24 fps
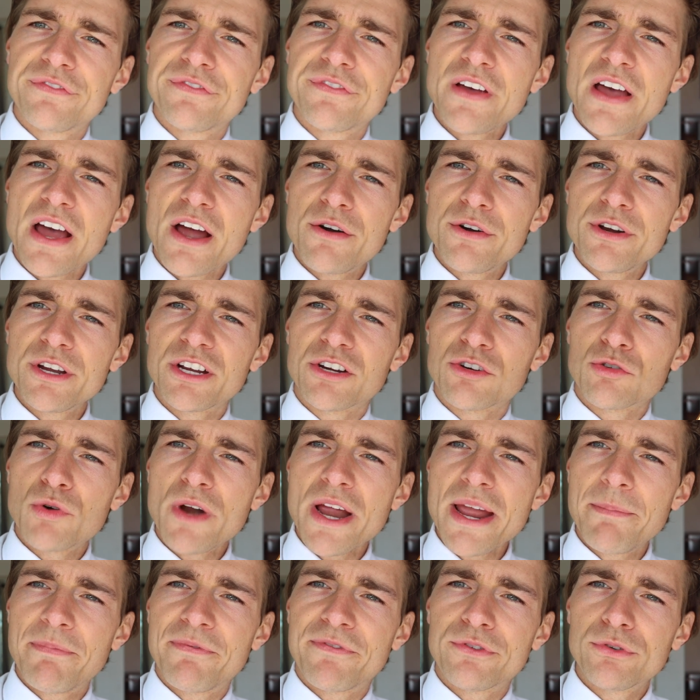very
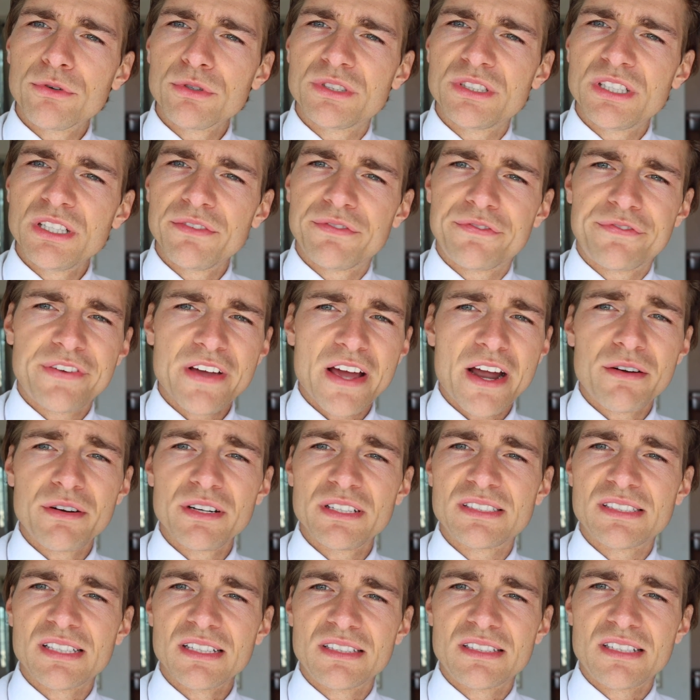grapefruity,
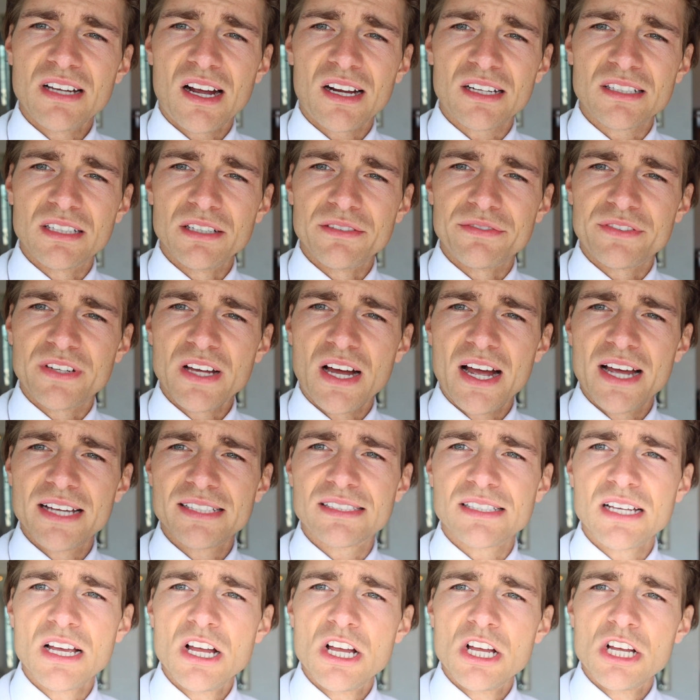very seductive,
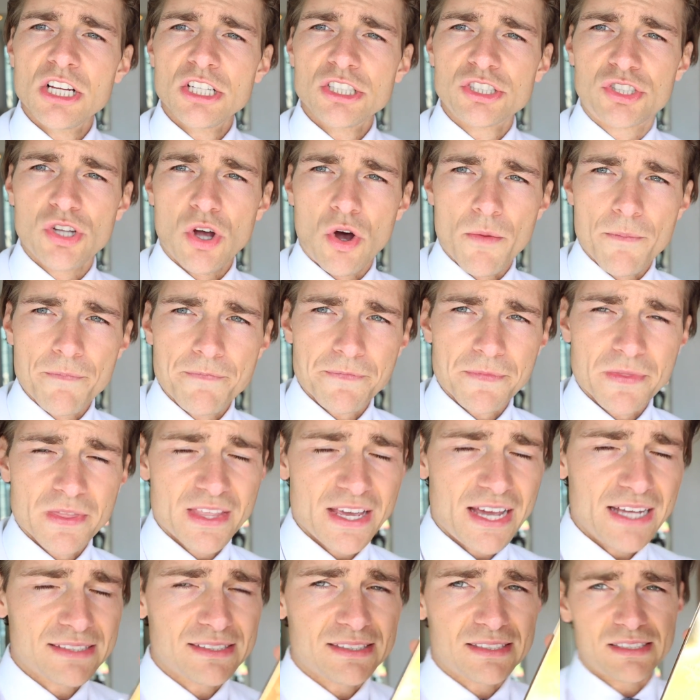guys. So
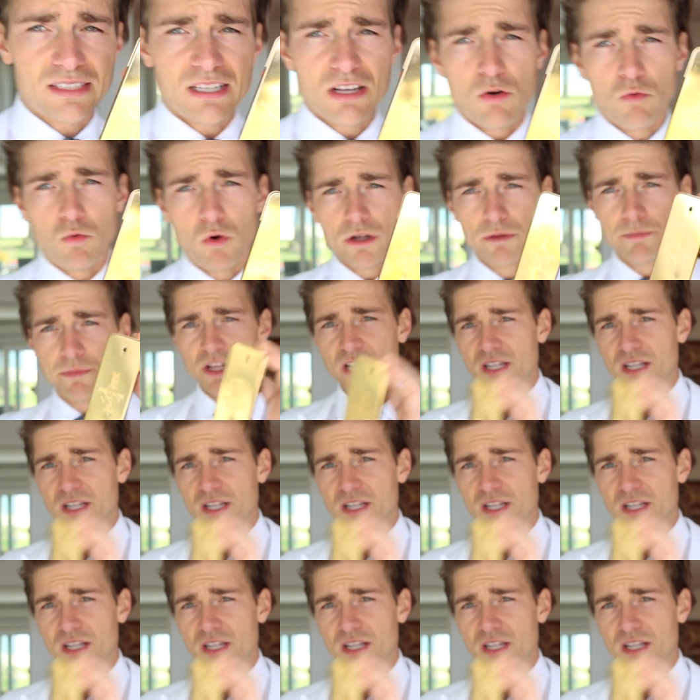that's 1